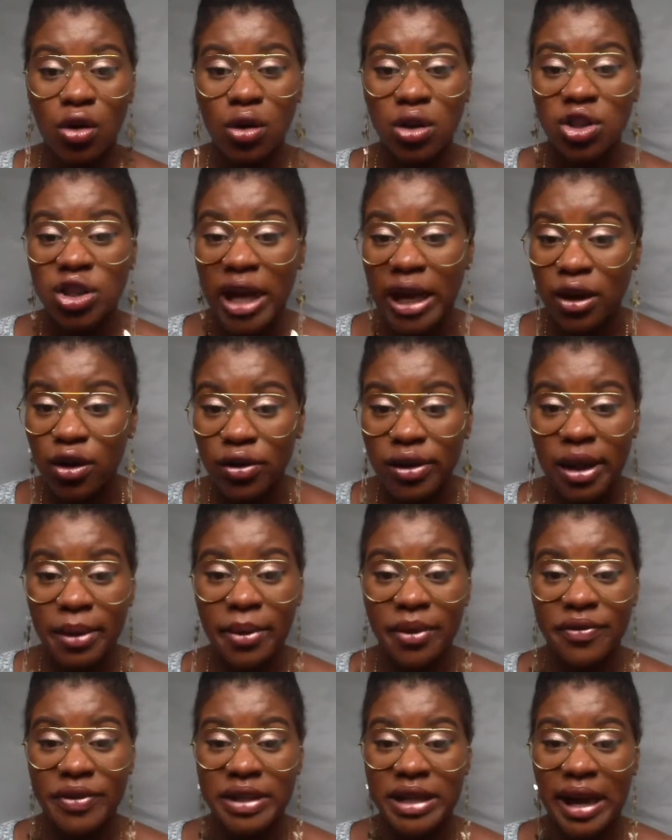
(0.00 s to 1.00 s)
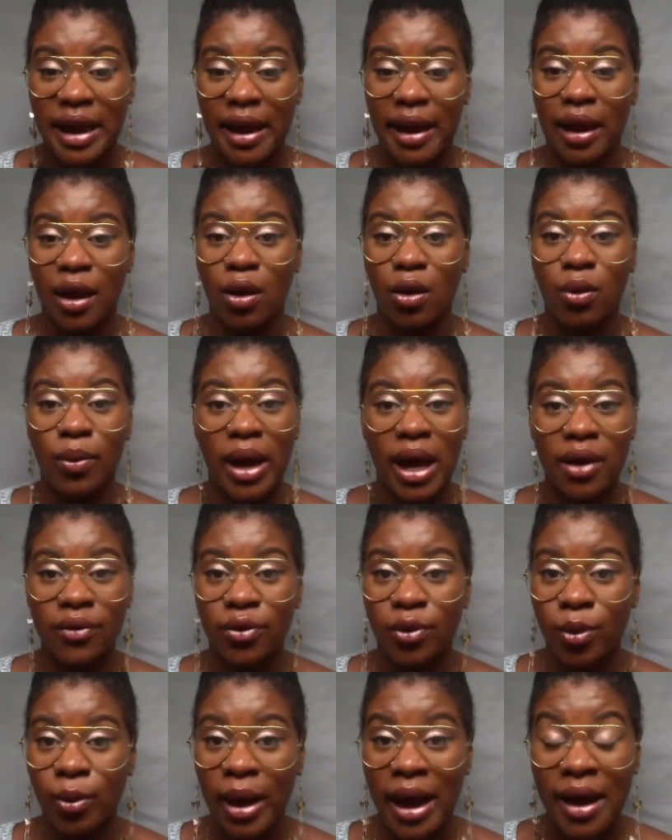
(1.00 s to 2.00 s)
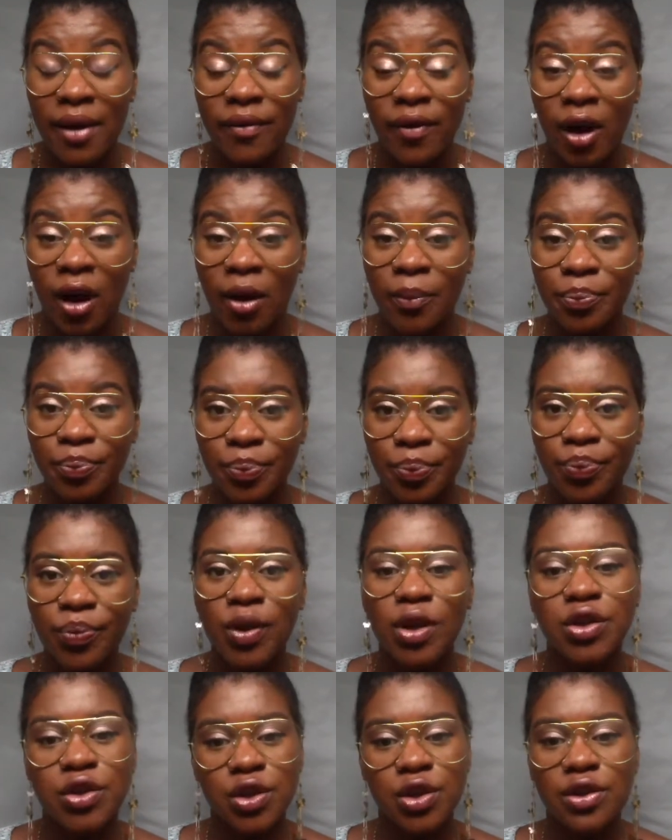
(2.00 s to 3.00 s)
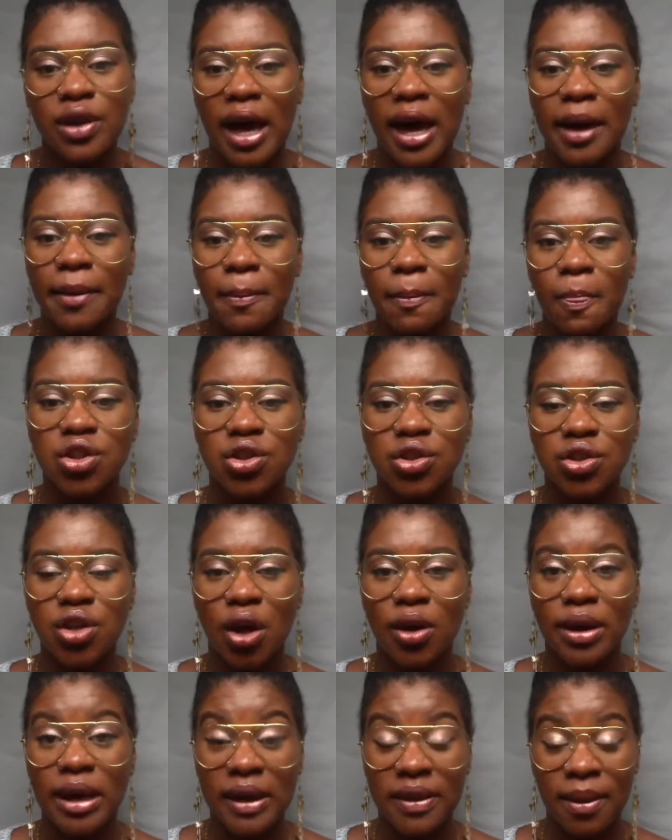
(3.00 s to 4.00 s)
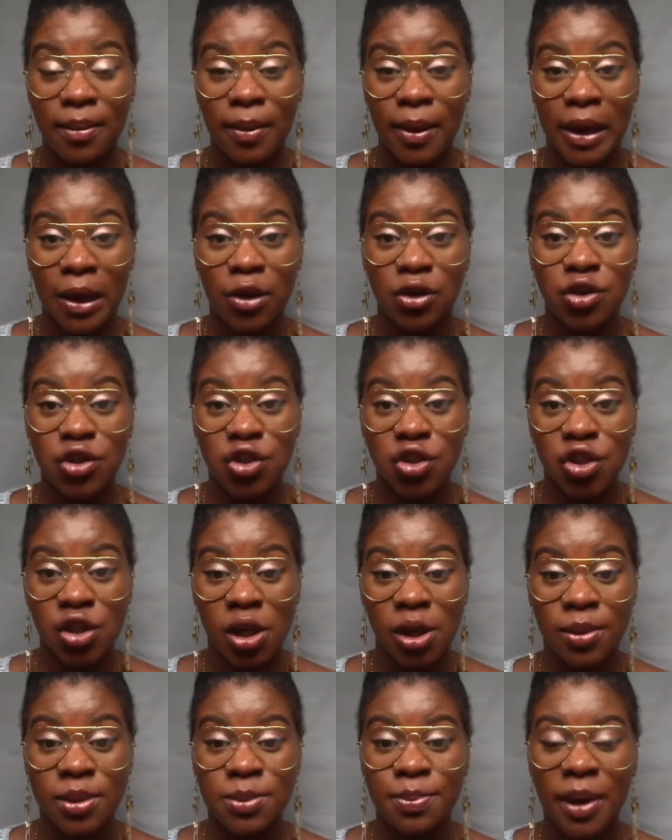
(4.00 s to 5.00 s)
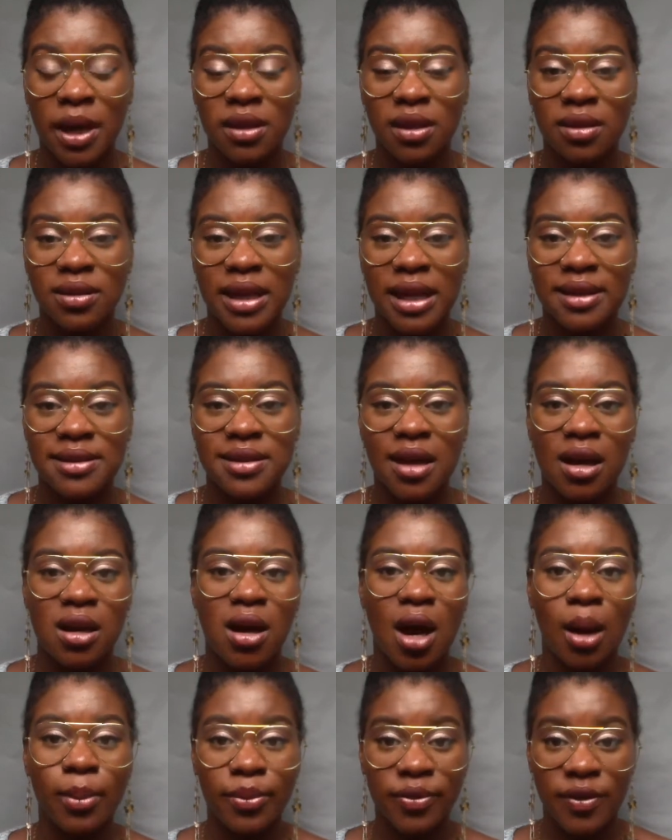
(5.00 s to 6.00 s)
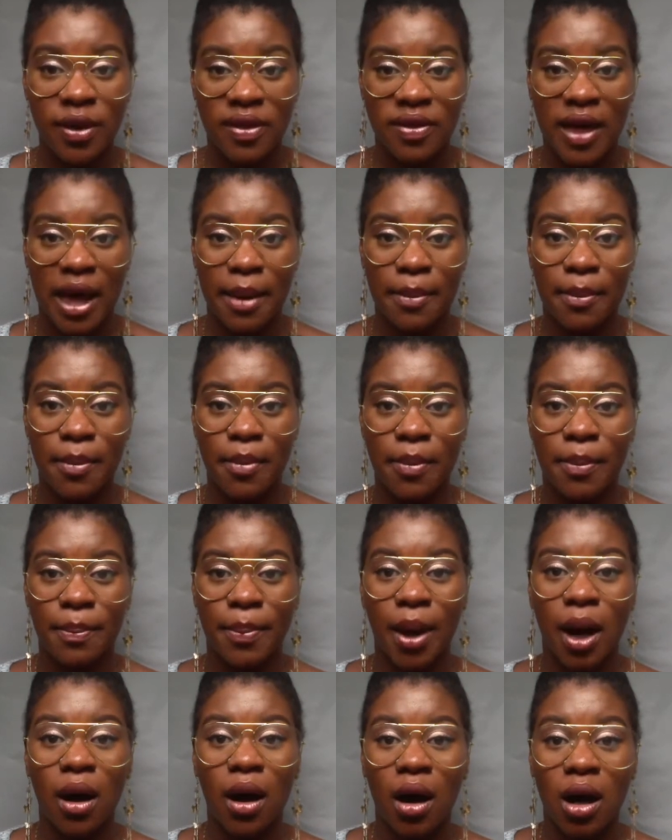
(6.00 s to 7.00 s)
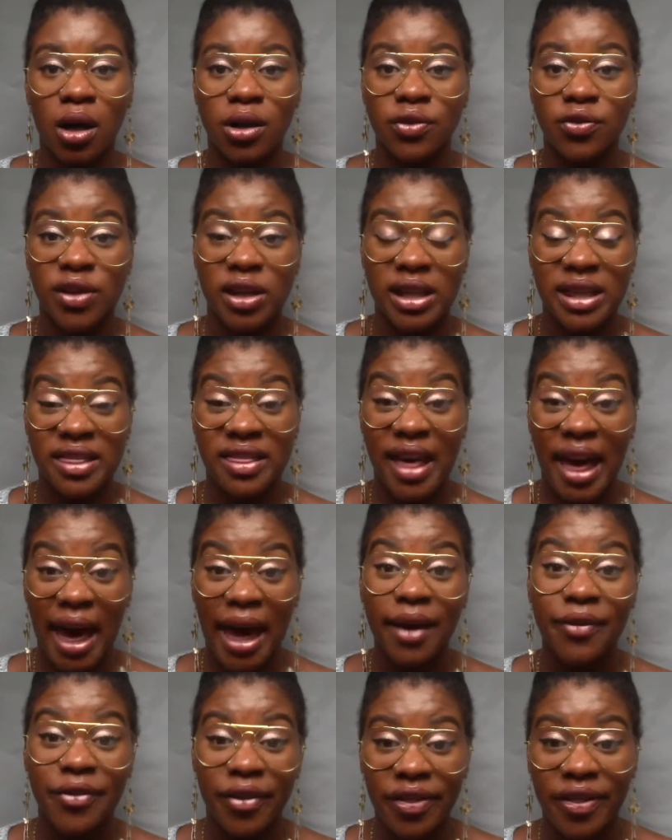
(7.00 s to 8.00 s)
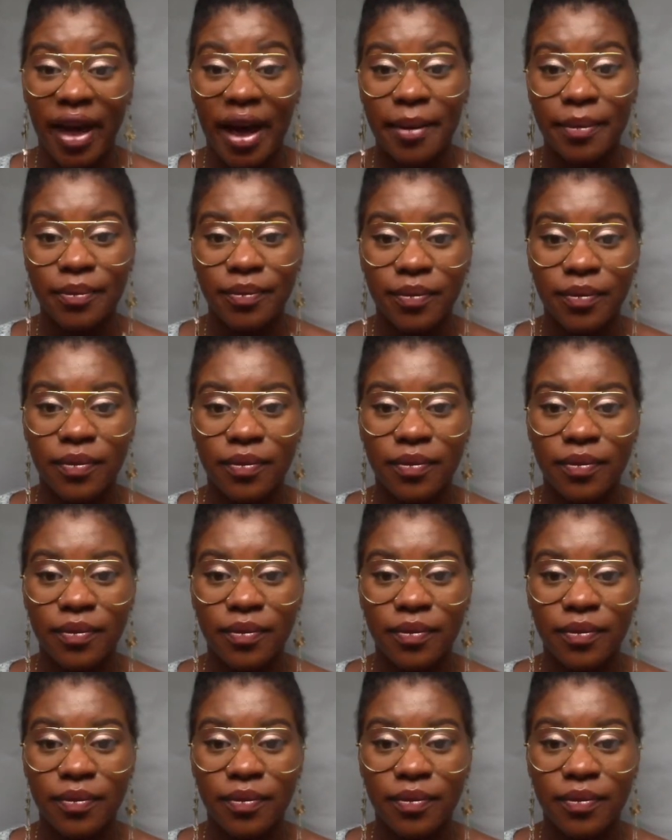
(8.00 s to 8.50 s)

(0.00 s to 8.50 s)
check on them every day or whatever, do that. Don't let them get consumed by the things that comfort them but aren't really there for them.